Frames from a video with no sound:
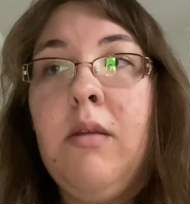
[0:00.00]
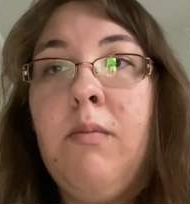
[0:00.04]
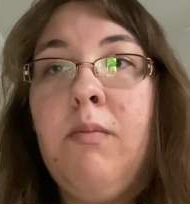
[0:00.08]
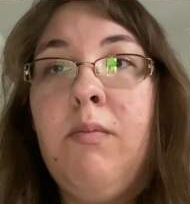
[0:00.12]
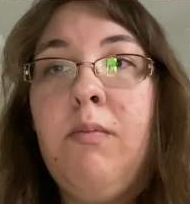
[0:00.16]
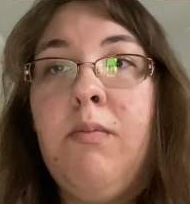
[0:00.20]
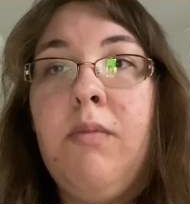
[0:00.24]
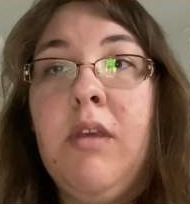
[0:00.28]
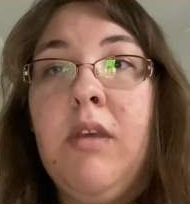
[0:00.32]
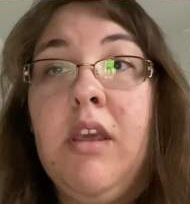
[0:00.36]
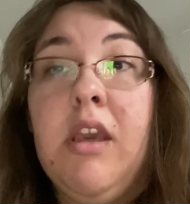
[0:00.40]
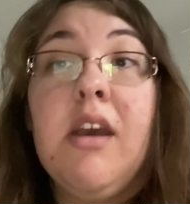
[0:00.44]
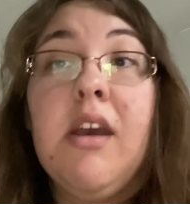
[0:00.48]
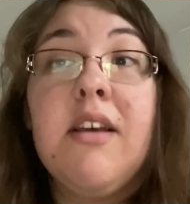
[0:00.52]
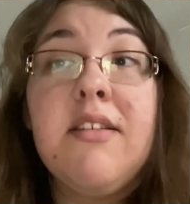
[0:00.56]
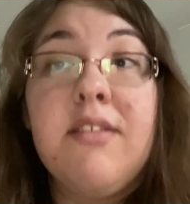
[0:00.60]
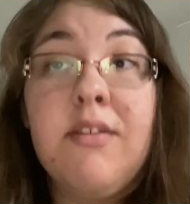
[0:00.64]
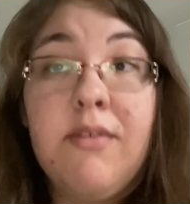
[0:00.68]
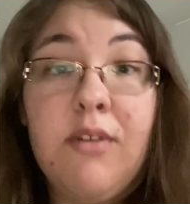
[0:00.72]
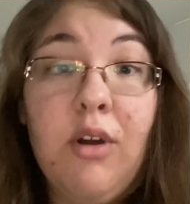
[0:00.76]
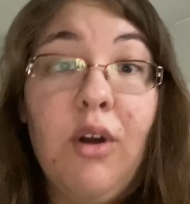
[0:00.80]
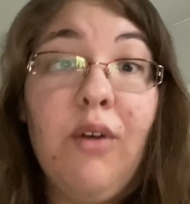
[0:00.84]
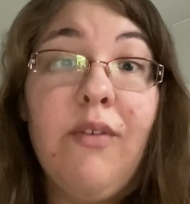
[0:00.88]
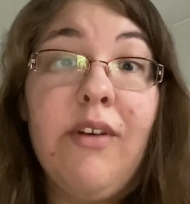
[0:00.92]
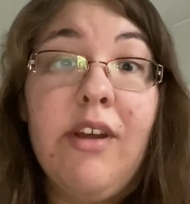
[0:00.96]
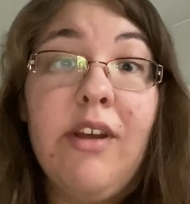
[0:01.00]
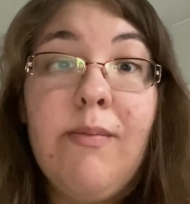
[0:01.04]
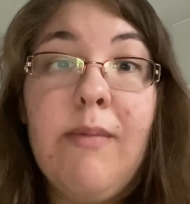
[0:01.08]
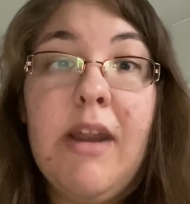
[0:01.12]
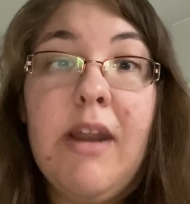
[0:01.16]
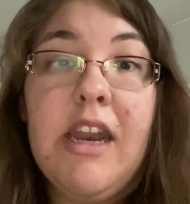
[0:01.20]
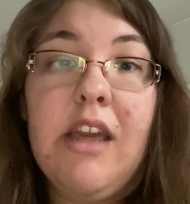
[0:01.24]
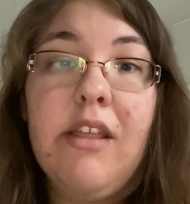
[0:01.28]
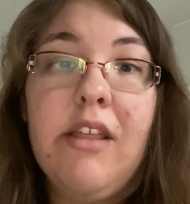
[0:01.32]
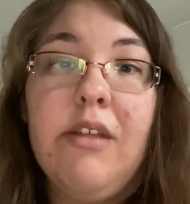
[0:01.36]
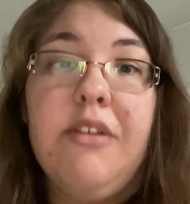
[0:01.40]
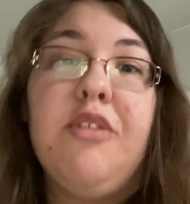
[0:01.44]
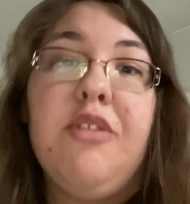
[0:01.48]
Because of COVID,
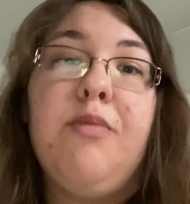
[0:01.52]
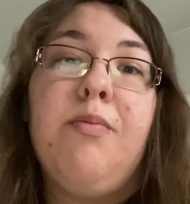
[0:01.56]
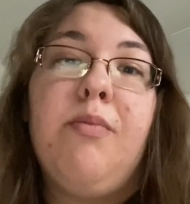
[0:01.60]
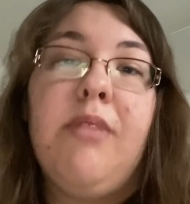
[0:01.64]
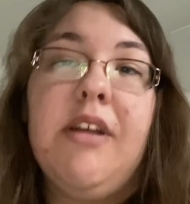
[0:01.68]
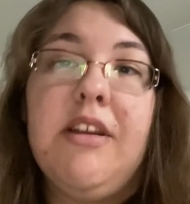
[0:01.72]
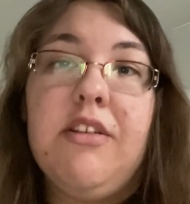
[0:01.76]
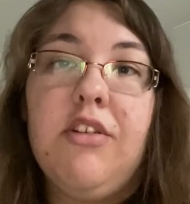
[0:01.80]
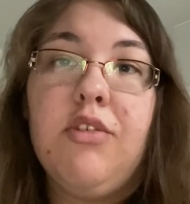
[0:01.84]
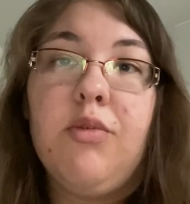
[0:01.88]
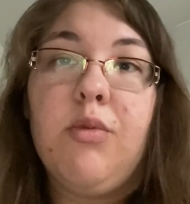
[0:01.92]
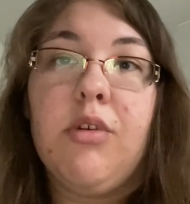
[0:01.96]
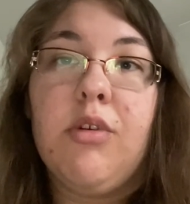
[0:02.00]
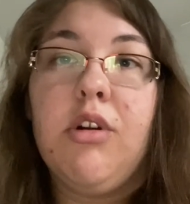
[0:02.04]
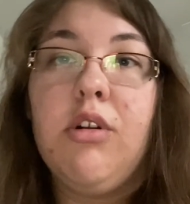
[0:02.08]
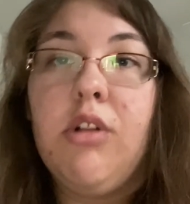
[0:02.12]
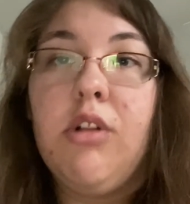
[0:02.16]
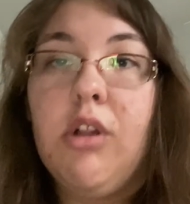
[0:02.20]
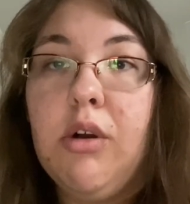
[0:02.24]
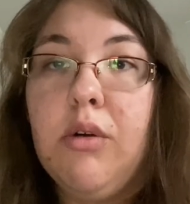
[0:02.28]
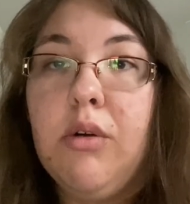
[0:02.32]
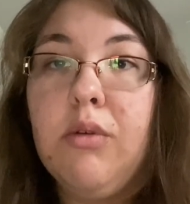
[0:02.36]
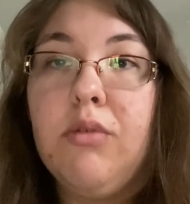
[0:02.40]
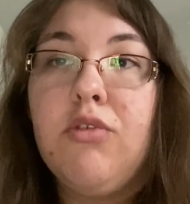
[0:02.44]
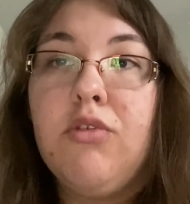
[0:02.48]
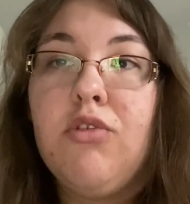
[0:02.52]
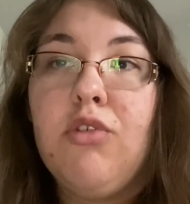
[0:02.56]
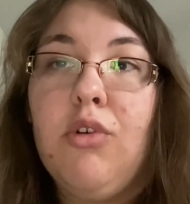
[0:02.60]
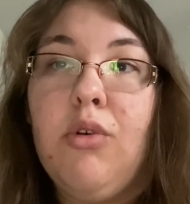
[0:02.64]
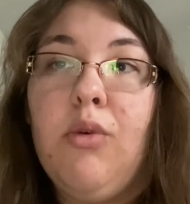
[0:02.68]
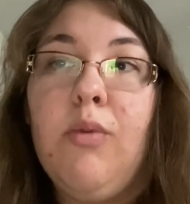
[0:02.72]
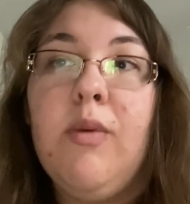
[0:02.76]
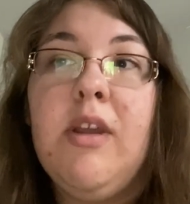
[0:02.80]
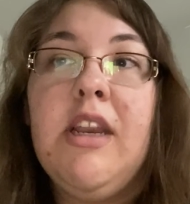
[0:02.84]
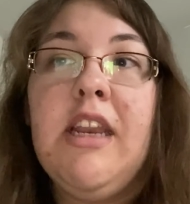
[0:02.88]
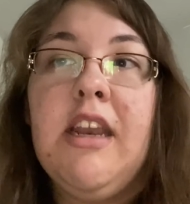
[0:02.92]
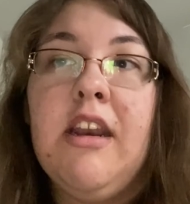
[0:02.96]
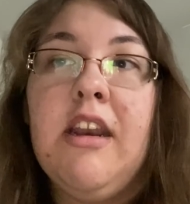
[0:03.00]
many of those places were closed, so
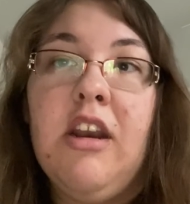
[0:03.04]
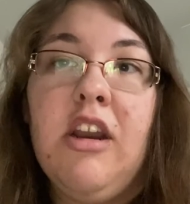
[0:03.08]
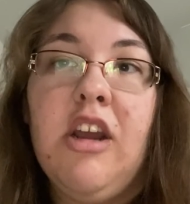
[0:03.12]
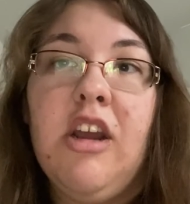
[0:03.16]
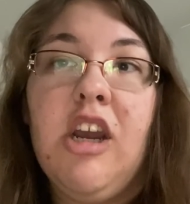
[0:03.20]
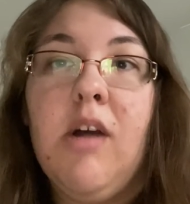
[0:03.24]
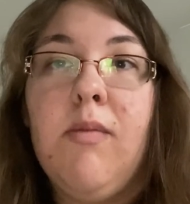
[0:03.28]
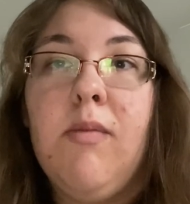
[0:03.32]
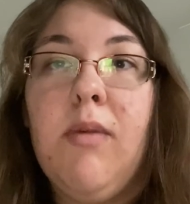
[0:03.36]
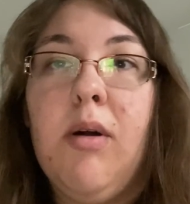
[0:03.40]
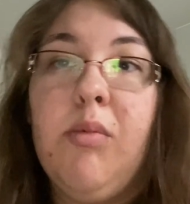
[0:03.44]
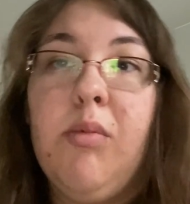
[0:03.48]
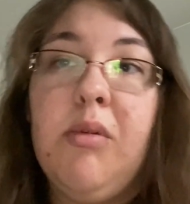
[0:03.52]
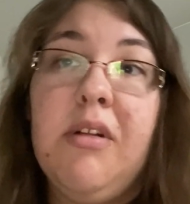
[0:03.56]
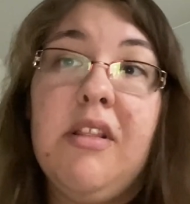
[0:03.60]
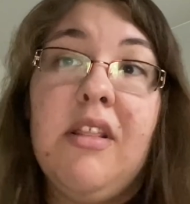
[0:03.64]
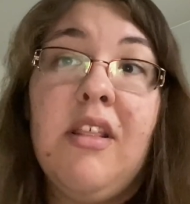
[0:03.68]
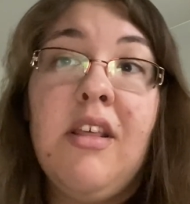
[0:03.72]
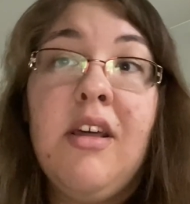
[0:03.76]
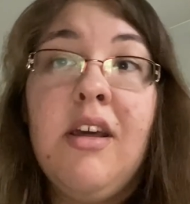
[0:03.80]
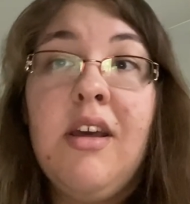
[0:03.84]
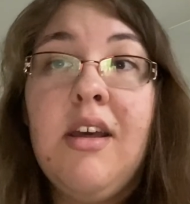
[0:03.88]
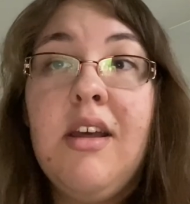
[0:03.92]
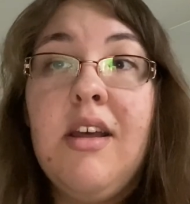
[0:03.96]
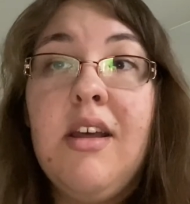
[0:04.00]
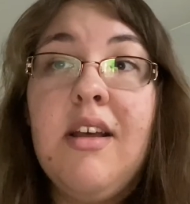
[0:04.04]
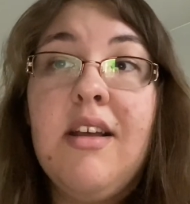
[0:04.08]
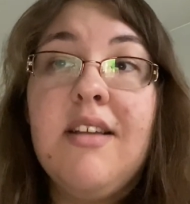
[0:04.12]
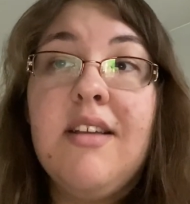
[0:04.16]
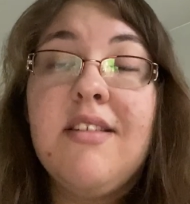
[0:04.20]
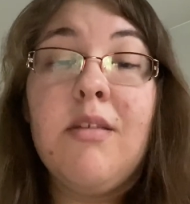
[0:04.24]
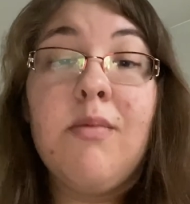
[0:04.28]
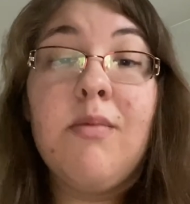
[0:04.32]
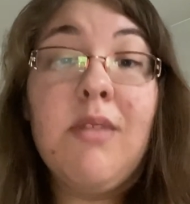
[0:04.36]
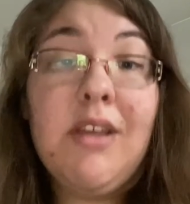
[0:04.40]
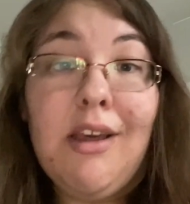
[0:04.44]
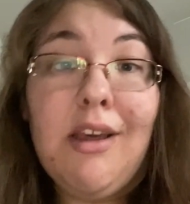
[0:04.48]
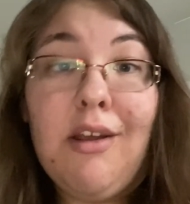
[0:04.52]
we needed to come up with
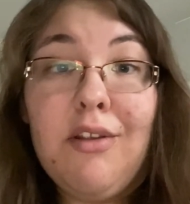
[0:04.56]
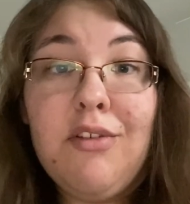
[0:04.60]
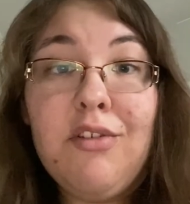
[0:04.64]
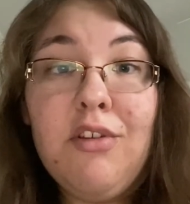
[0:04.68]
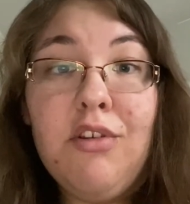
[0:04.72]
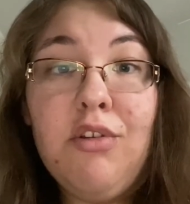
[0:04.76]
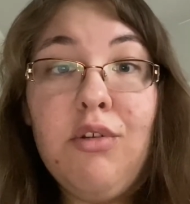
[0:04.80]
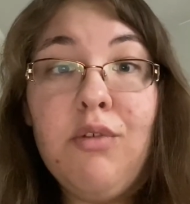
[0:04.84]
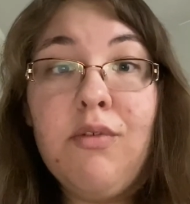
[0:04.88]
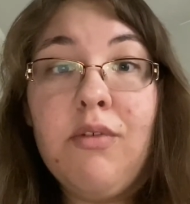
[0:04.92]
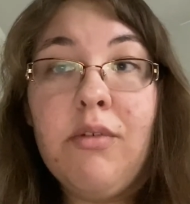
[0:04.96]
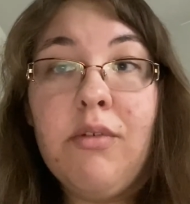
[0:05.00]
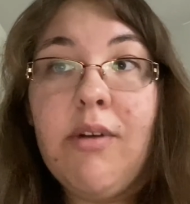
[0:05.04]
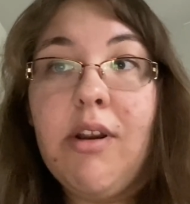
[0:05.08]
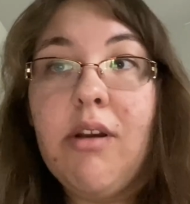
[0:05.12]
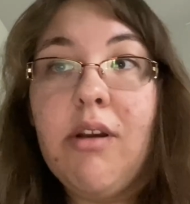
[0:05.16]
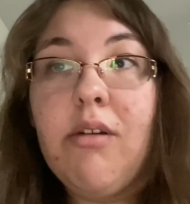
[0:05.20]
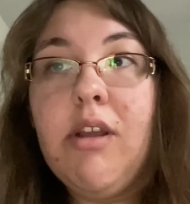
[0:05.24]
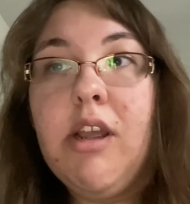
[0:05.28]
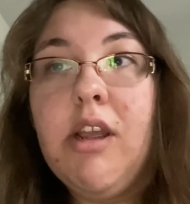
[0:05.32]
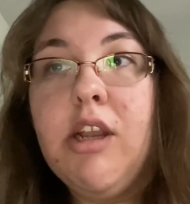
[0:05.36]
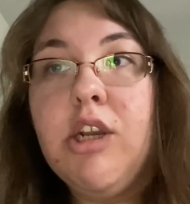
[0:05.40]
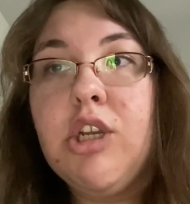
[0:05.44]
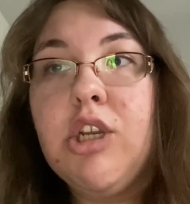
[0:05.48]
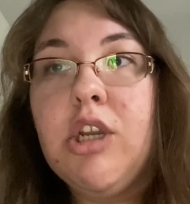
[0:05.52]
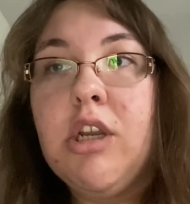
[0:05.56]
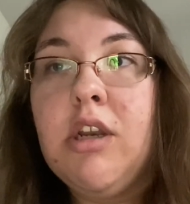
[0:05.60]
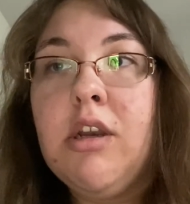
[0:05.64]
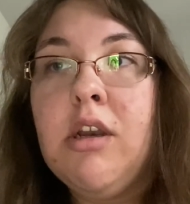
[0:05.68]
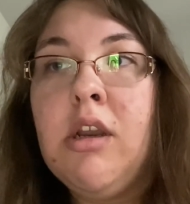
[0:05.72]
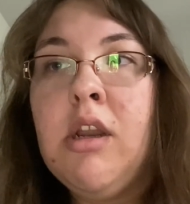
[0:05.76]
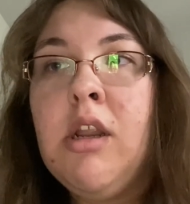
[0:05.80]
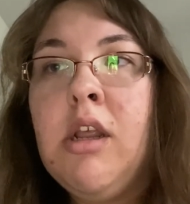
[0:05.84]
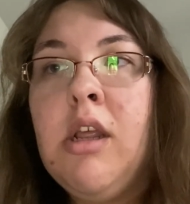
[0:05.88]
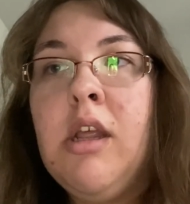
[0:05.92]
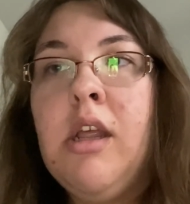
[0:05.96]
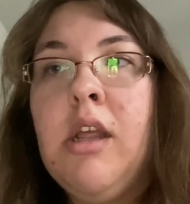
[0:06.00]
something else to do for recreation